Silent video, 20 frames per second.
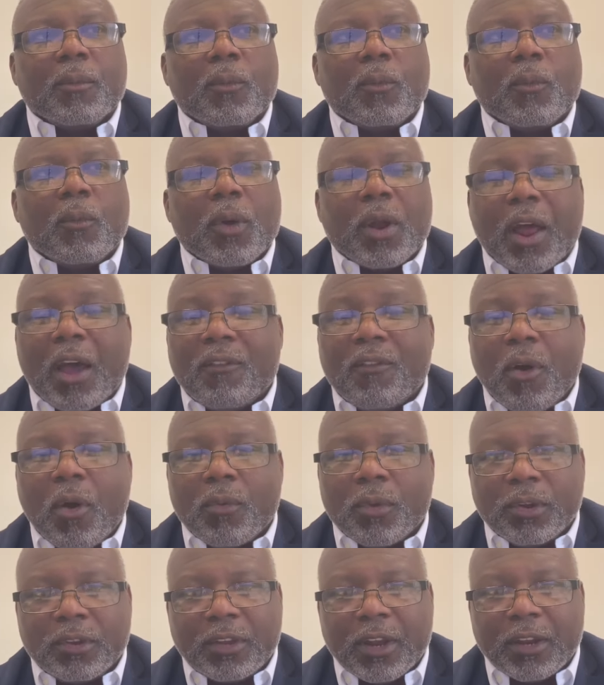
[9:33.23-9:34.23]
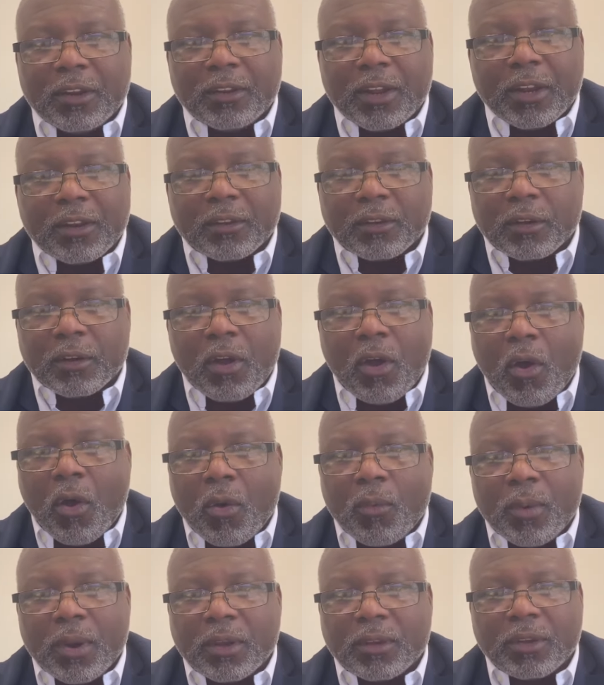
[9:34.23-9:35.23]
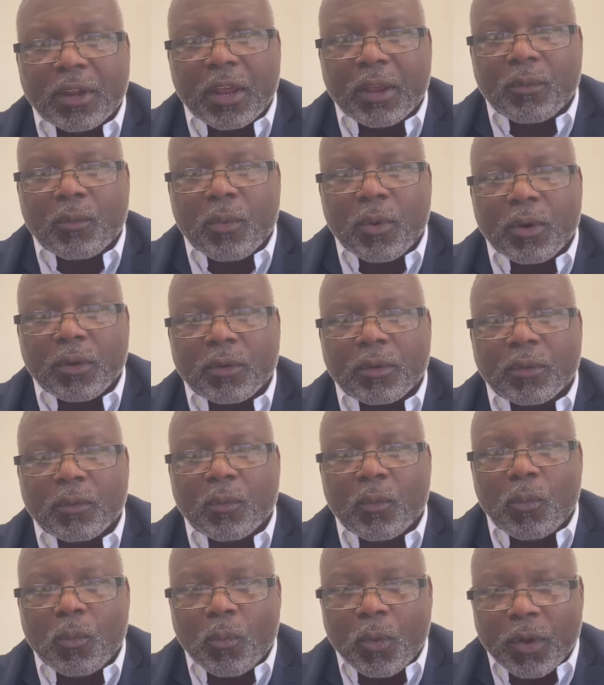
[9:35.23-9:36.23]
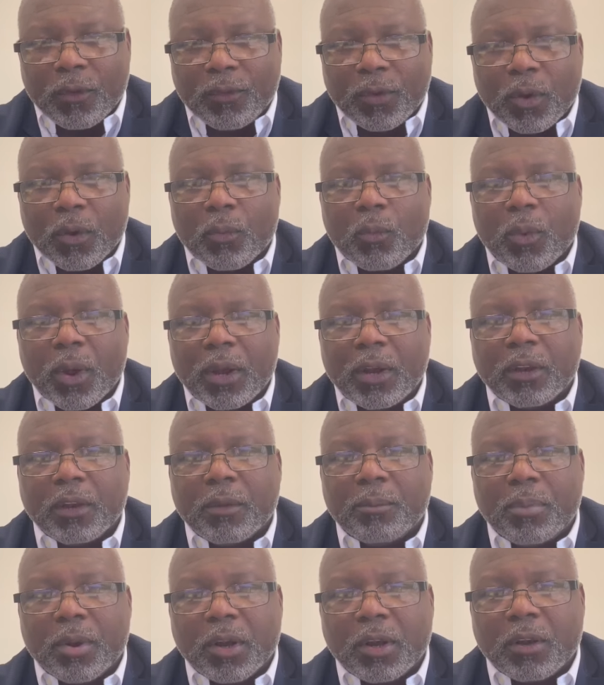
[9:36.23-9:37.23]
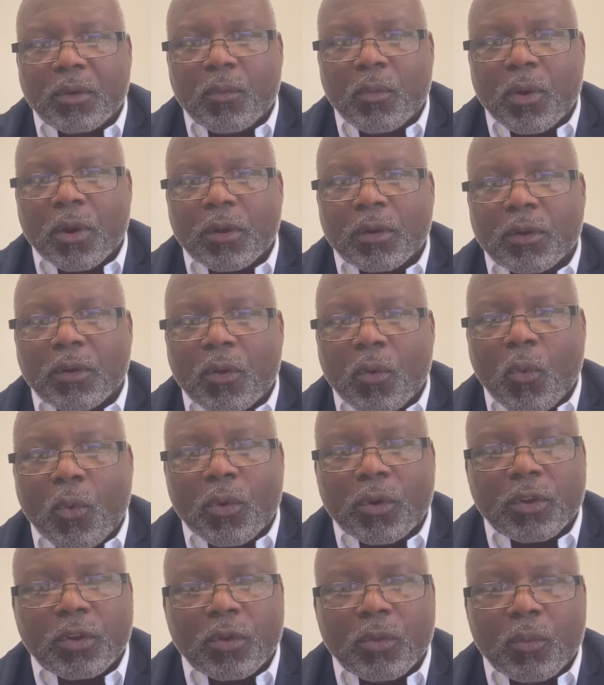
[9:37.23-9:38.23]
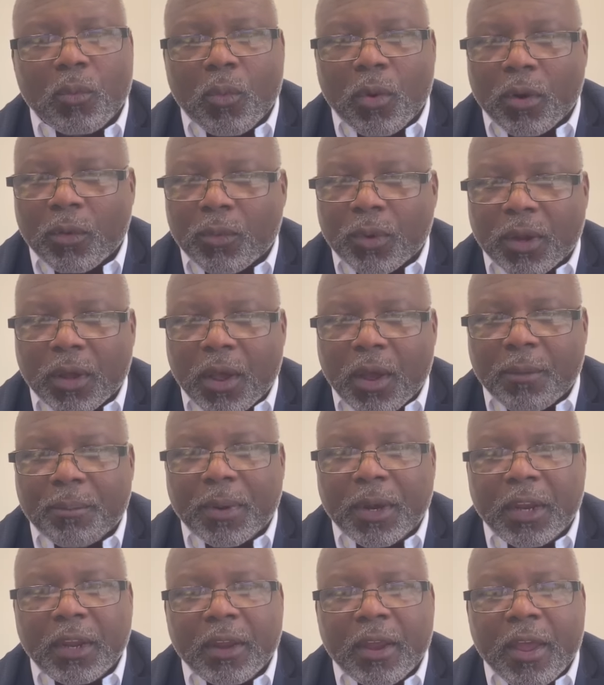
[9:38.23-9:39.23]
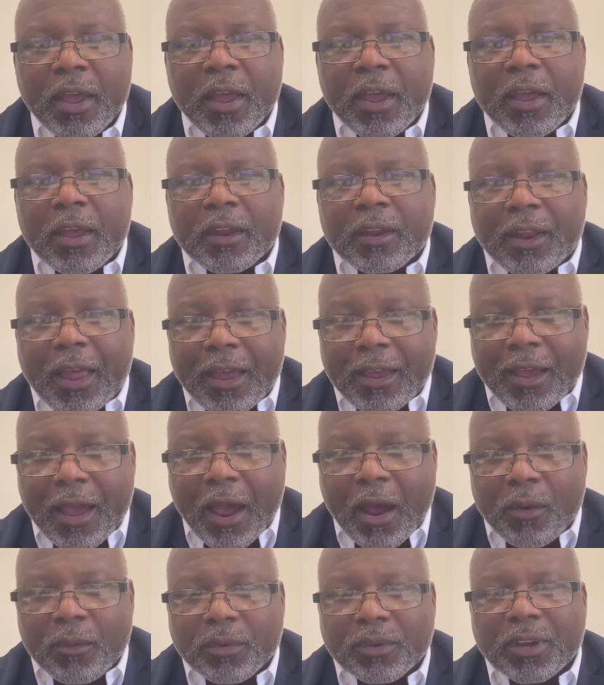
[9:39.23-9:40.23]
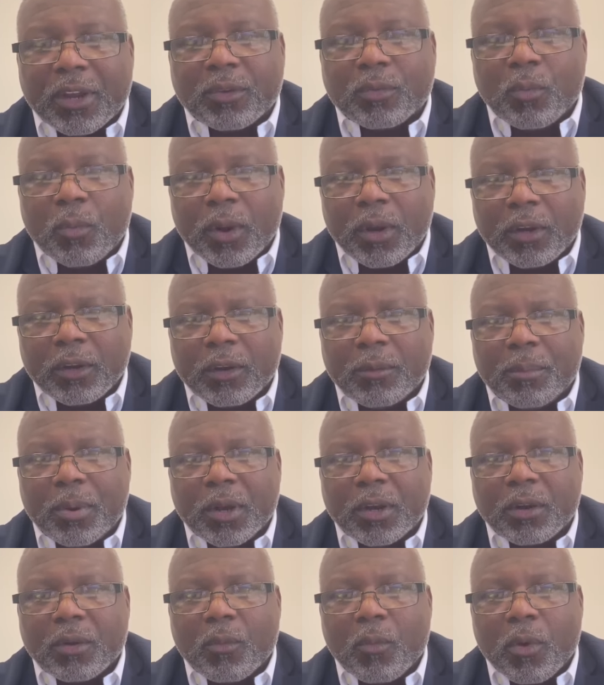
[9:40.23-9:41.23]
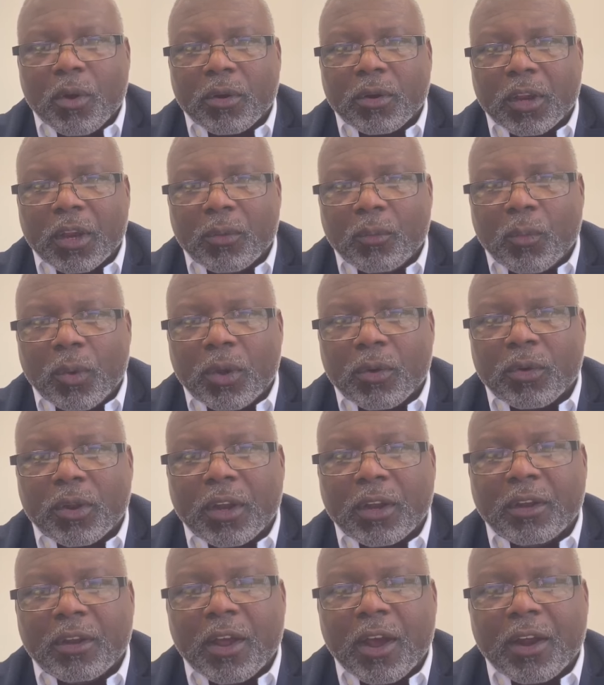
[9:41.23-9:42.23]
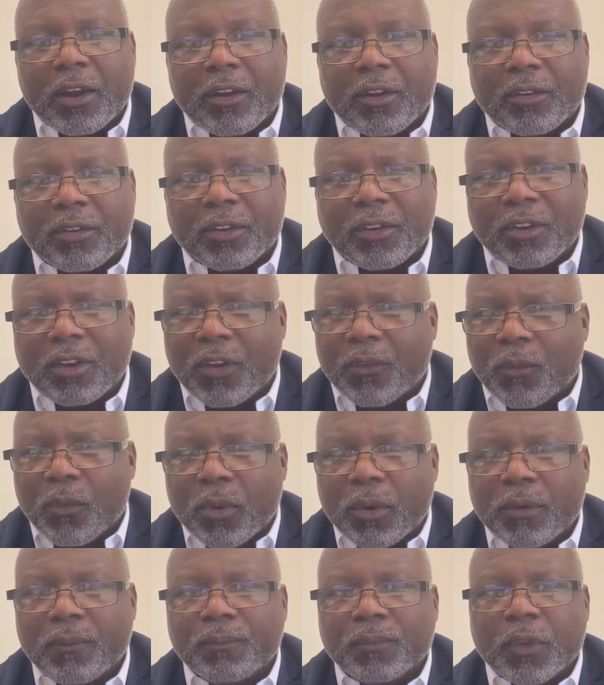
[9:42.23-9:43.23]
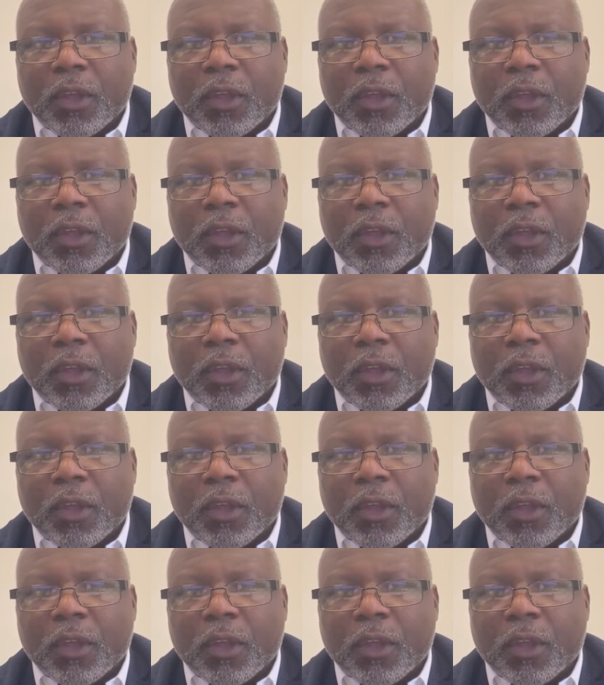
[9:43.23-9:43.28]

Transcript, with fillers: What I've always said is that it's going to always take work. If you're willing to put in the work, or you work with a company like ours that's willing to put in the work, it will get done. There's different